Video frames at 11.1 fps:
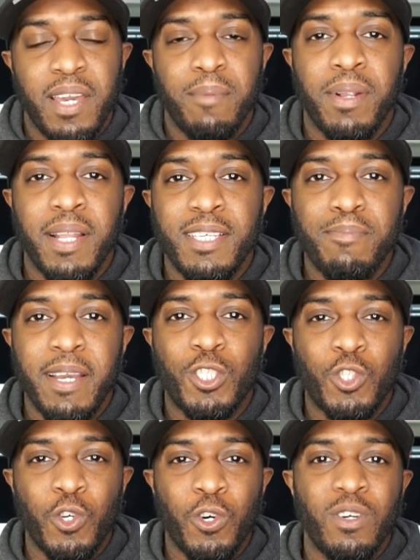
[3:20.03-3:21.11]
yeah please make
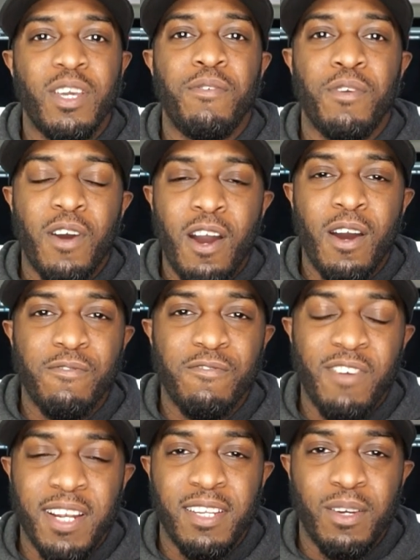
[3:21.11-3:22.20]
sure if you are
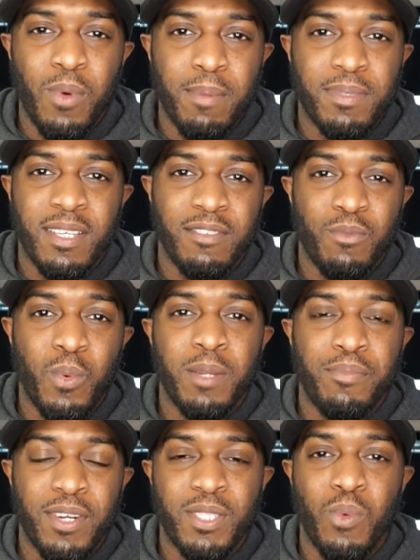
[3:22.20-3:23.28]
running a website
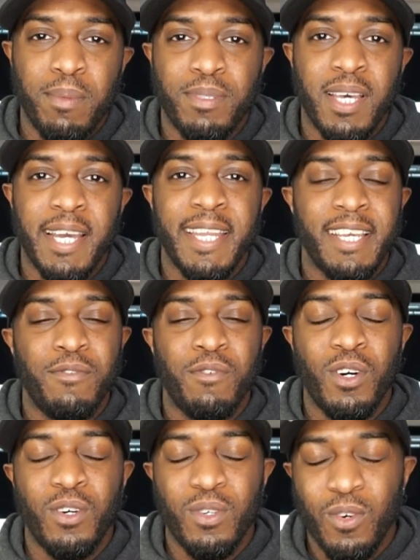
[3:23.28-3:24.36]
WordPress website that you've
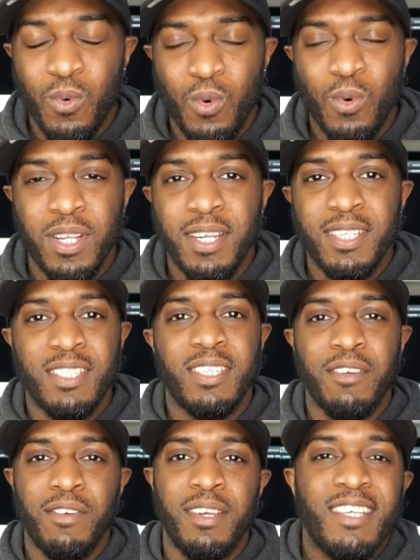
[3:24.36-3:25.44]
got all the
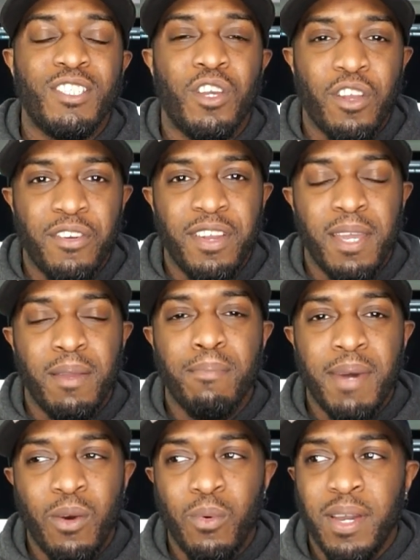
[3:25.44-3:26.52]
necessary security
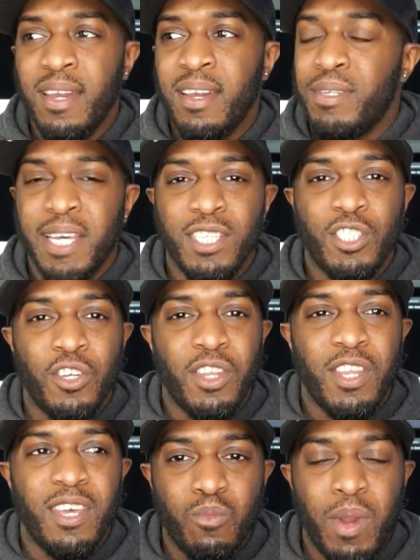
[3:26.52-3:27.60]
malware
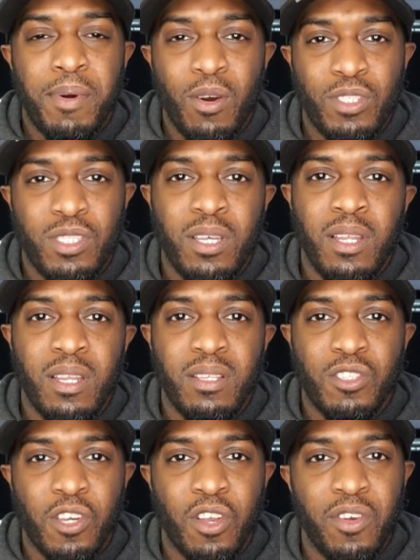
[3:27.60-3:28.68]
protection web hosting
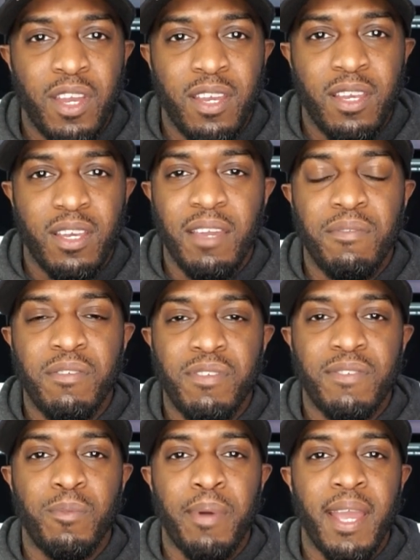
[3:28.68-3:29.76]
security even if
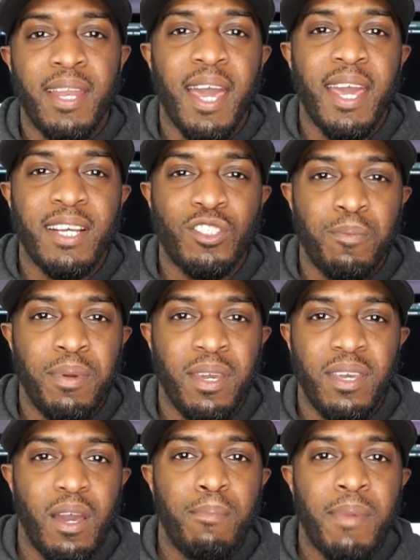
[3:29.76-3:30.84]
you have to pay that extra
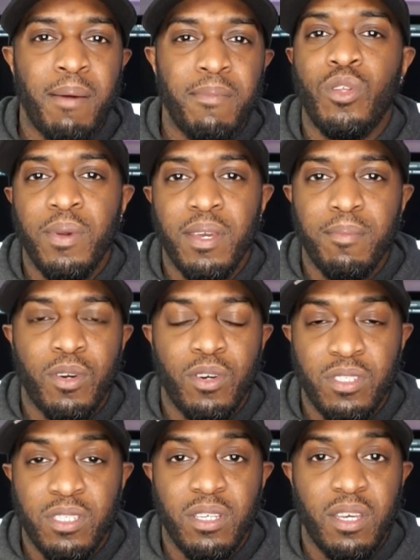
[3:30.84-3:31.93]
bit a month do it
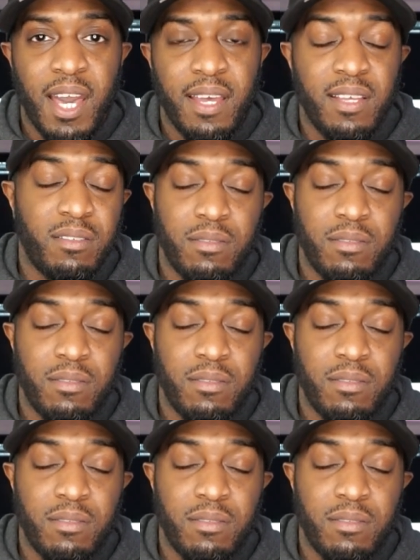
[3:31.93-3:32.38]
because uh,